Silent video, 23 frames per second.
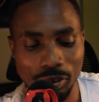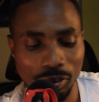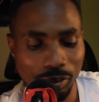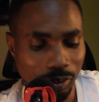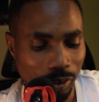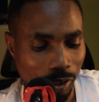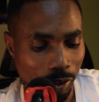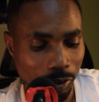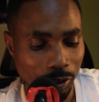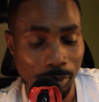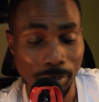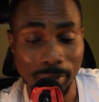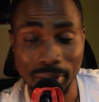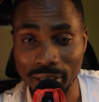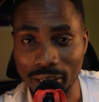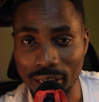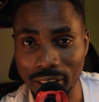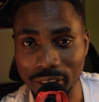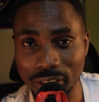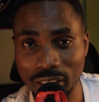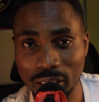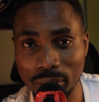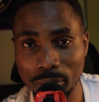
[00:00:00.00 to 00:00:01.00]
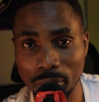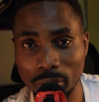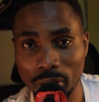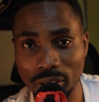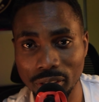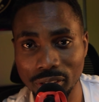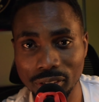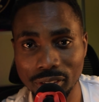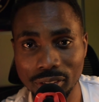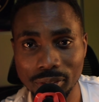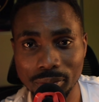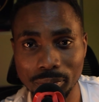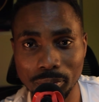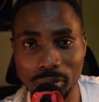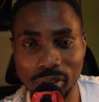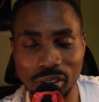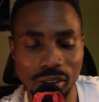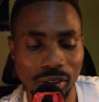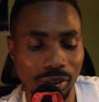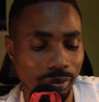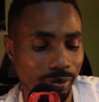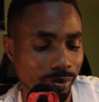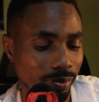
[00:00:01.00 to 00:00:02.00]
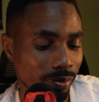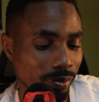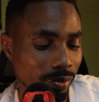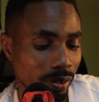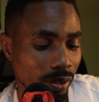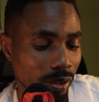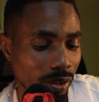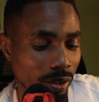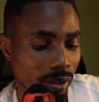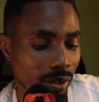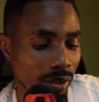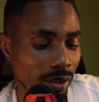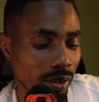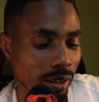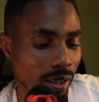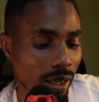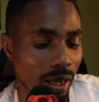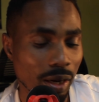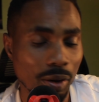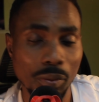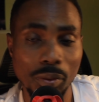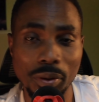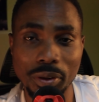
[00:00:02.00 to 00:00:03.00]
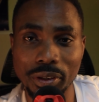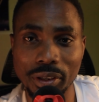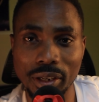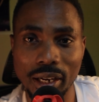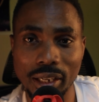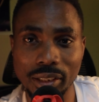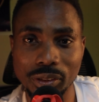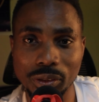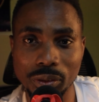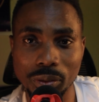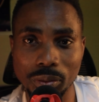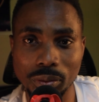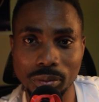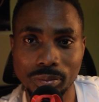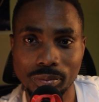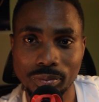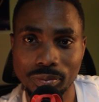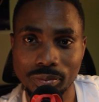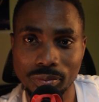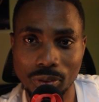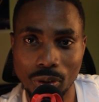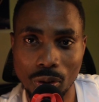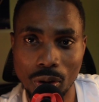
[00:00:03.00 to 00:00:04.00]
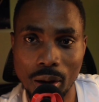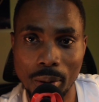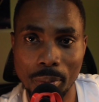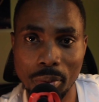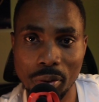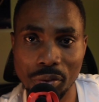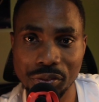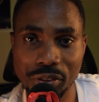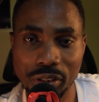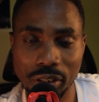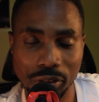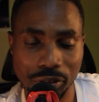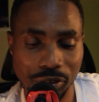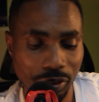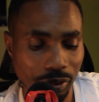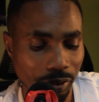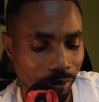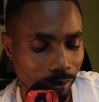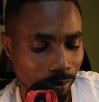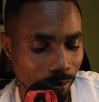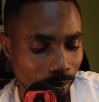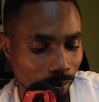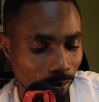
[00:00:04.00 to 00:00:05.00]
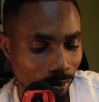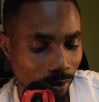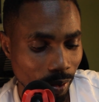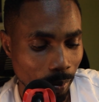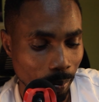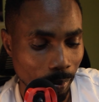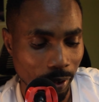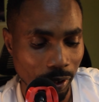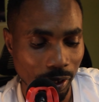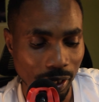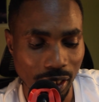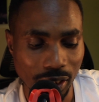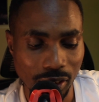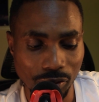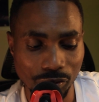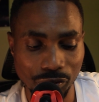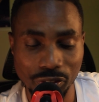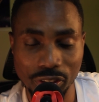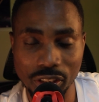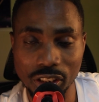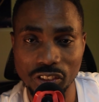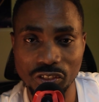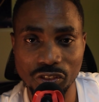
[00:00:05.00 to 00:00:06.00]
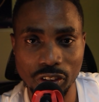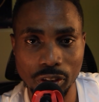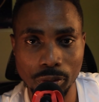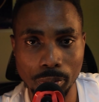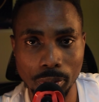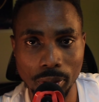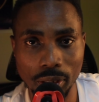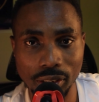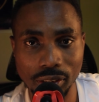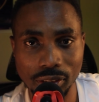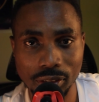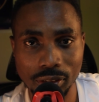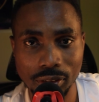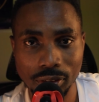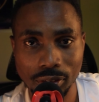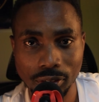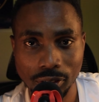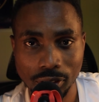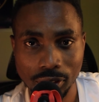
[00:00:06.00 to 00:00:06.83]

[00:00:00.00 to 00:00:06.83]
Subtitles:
Sorry to my Niger brothers, but I don't want you guys to go above Chelsea. I mean, you guys can finish fifth place,